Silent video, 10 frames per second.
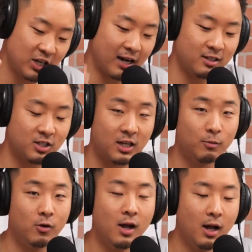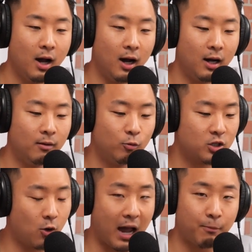shout out to Simu. Uh,
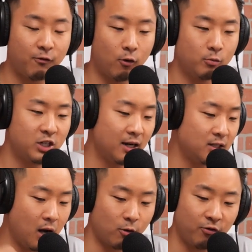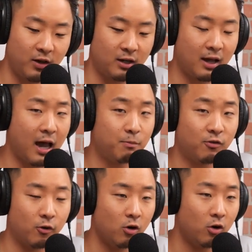we're so happy for him. Shout out to Aquafina.
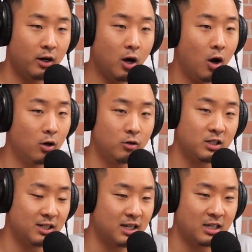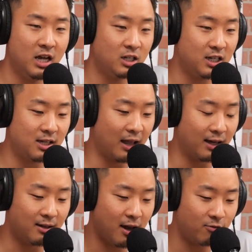Happy for her and all her success. She's in
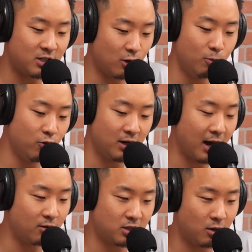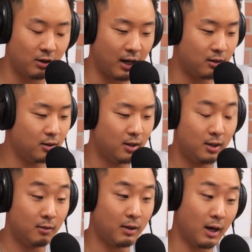like every single movie now. So like,
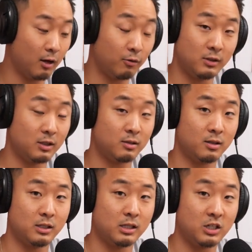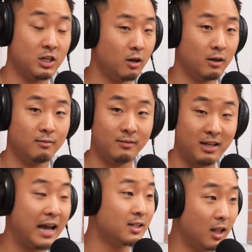man, Aquafina is she on a
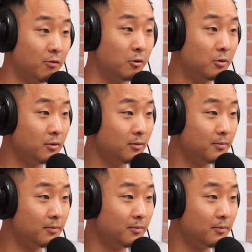next level.